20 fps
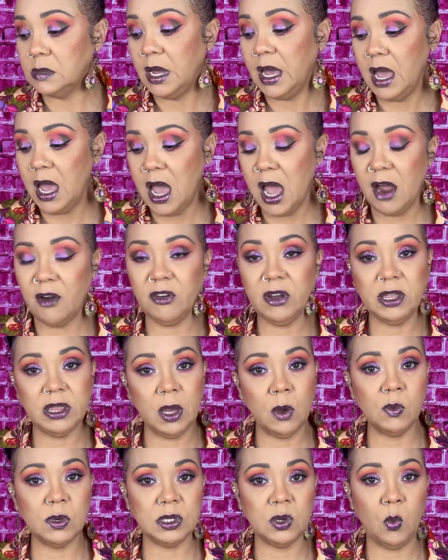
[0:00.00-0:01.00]
everything
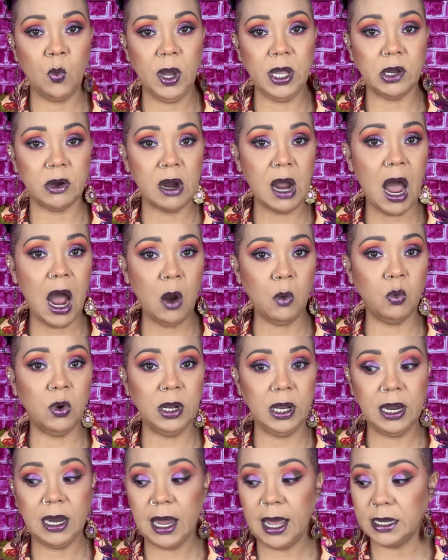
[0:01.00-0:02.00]
was a winner. I really
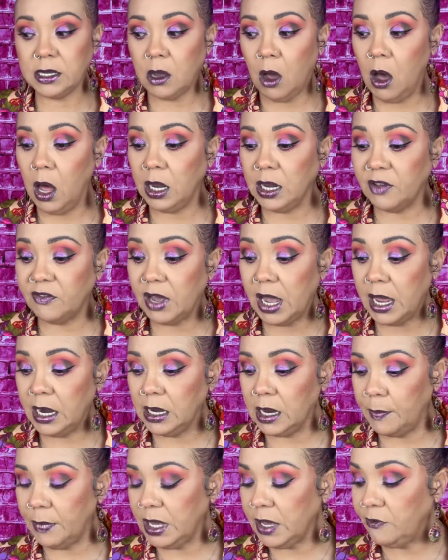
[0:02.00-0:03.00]
liked all of it. And let
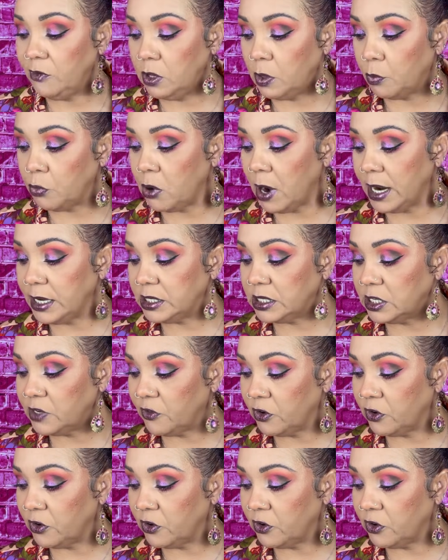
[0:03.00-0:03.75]
me give you the prices for